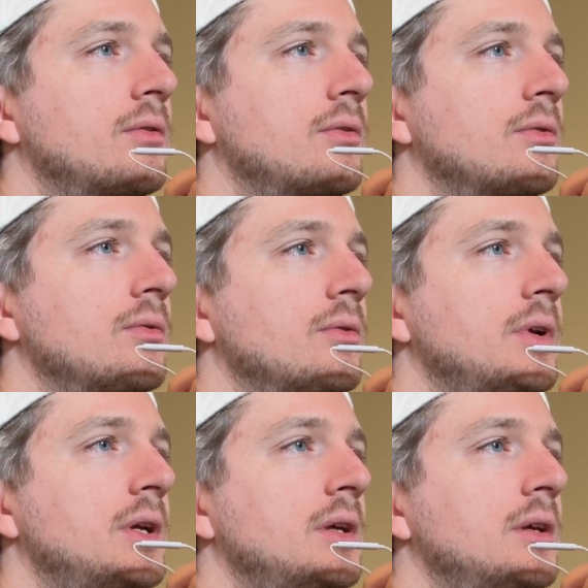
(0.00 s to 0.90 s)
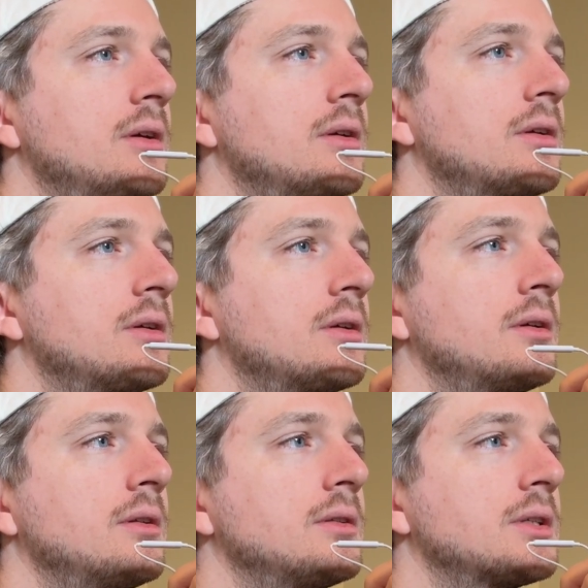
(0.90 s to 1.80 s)
3.
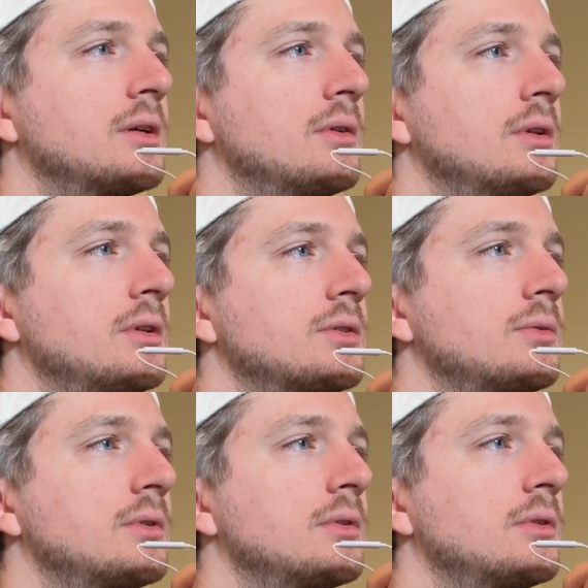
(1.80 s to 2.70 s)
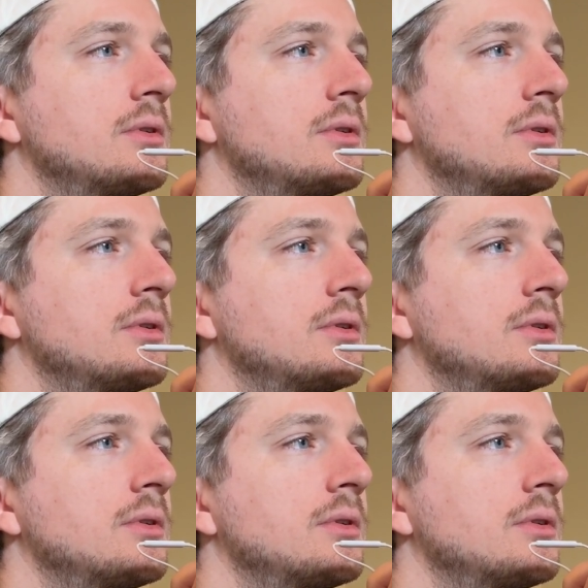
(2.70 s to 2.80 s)
Let's get rid of this one.